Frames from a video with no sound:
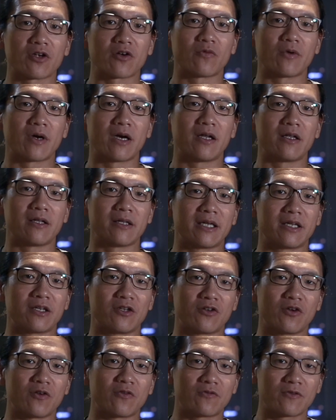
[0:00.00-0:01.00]
going well and
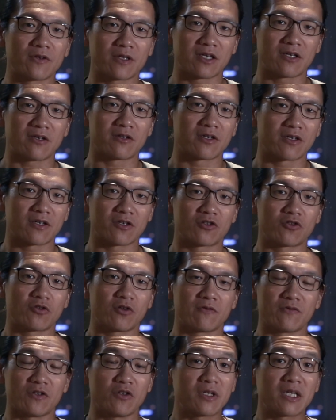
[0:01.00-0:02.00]
you don't feel like you're in
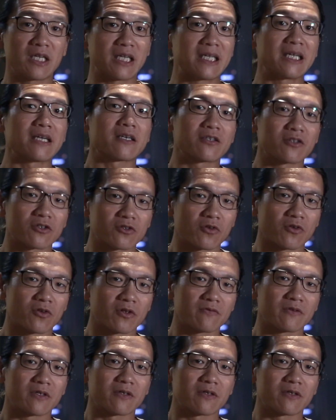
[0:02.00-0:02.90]
control of it, you can get control